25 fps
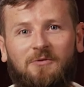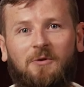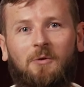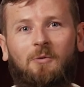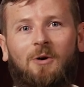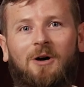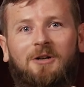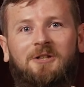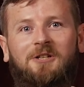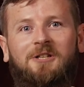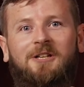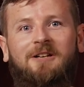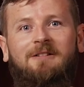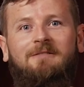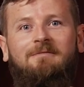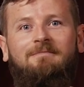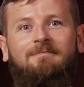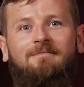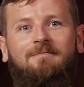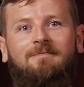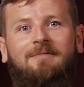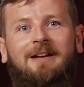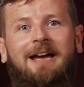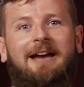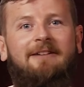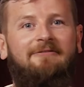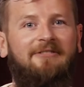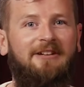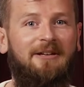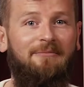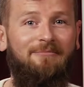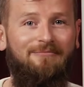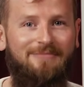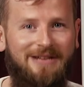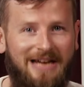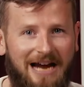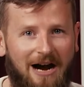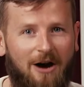for watching. Have an
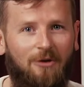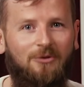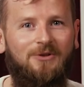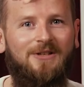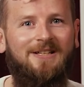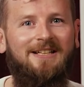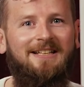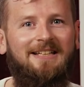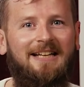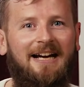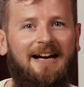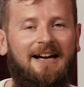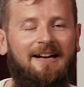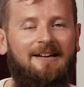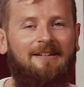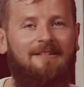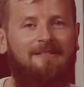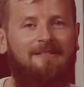amusing day.